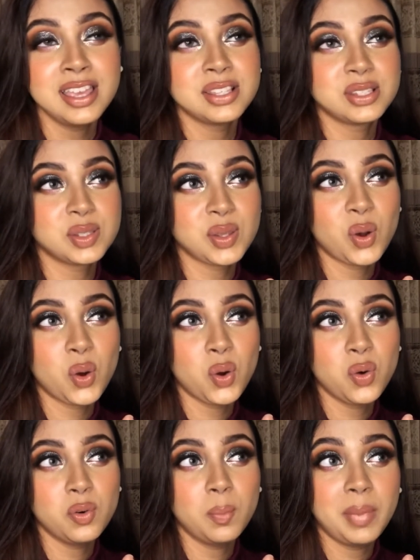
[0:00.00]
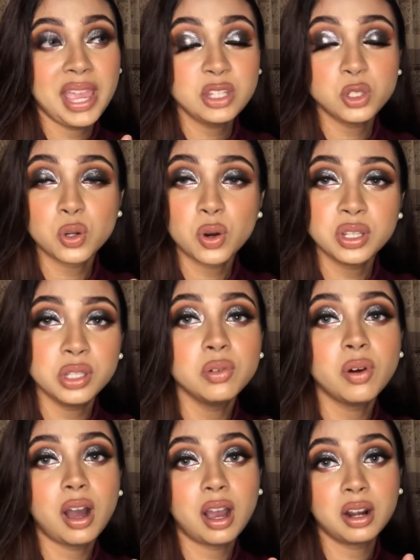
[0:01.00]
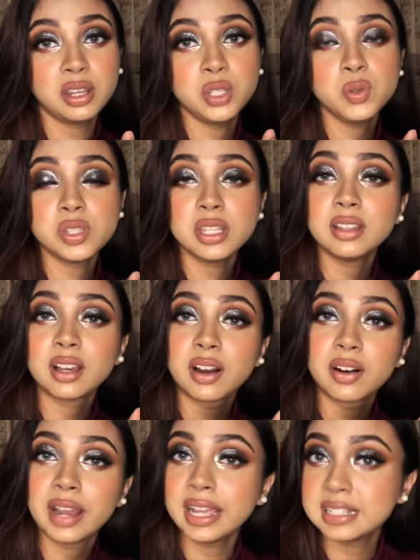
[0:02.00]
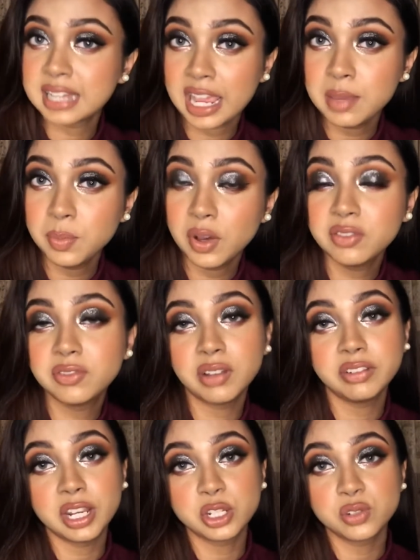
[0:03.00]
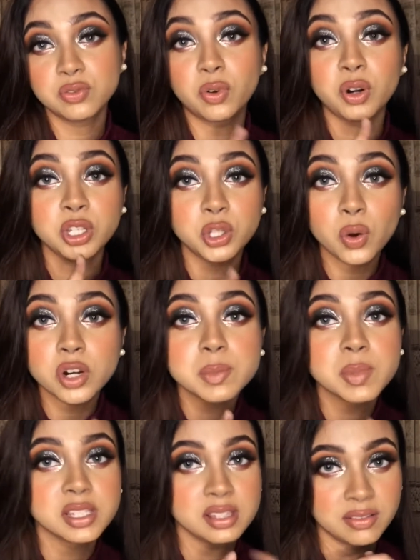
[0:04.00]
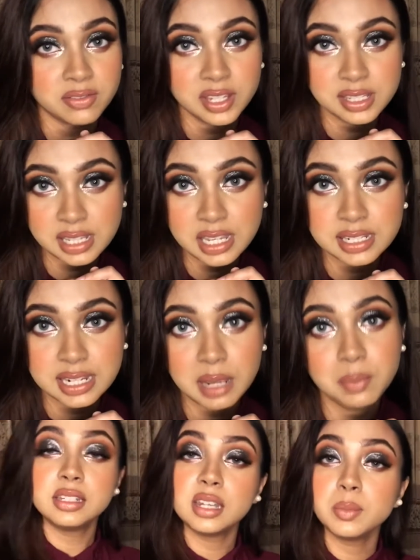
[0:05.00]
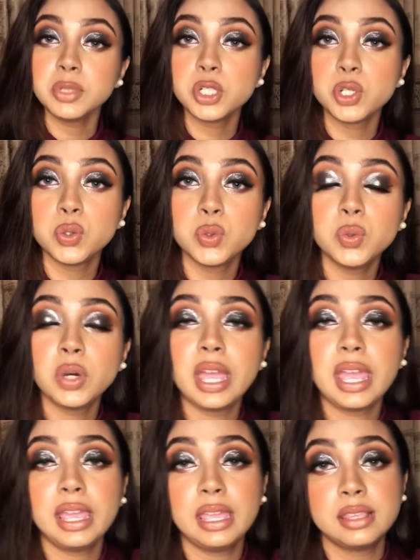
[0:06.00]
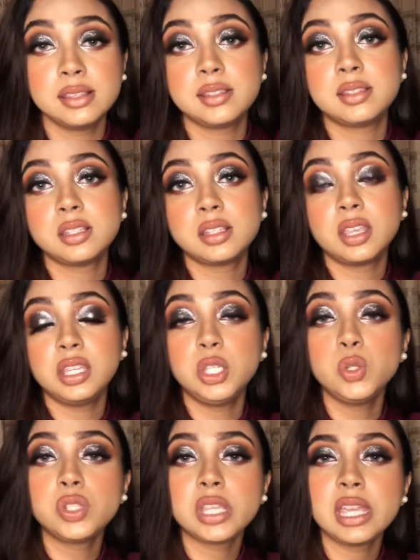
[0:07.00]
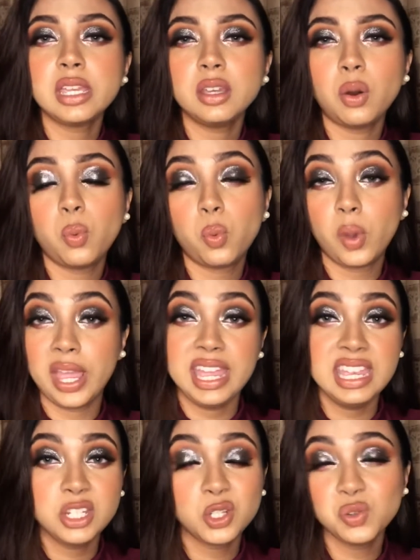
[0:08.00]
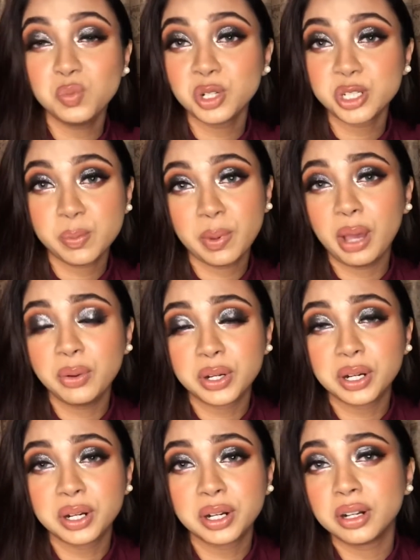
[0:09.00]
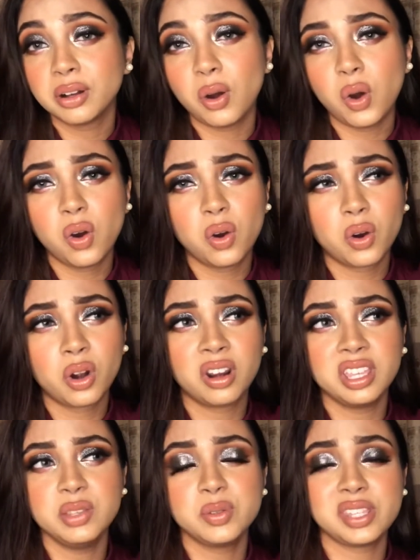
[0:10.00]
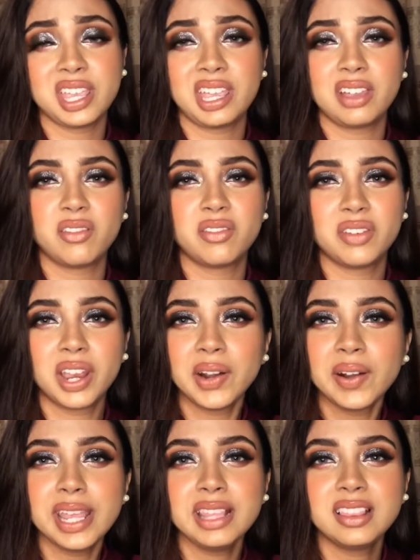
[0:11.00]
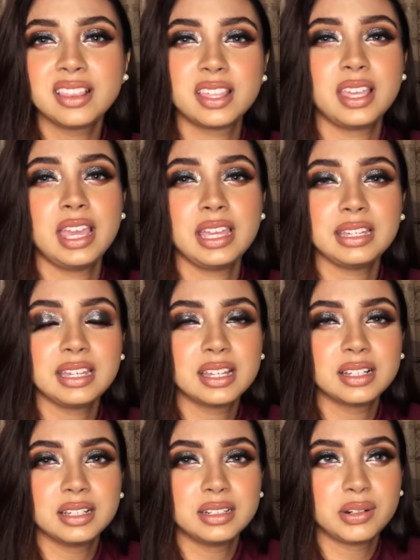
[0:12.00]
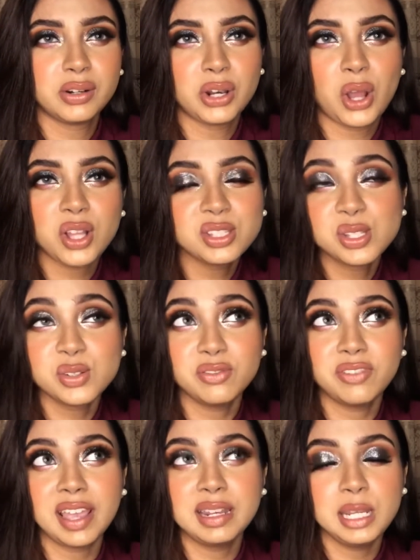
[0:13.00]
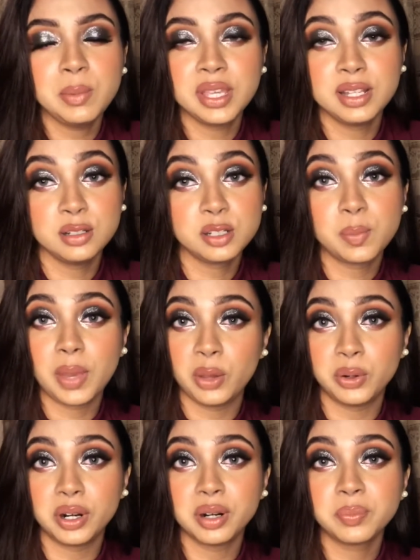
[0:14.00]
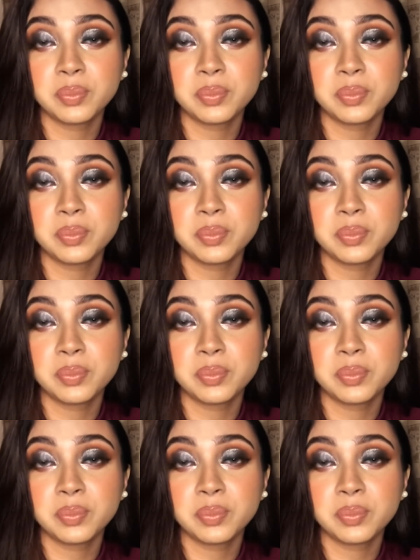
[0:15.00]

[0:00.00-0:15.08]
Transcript: So make sure you are using the correct type of foundation for your specific skin type. Number two is using way too much powder or using very thick, not so finely milled powder.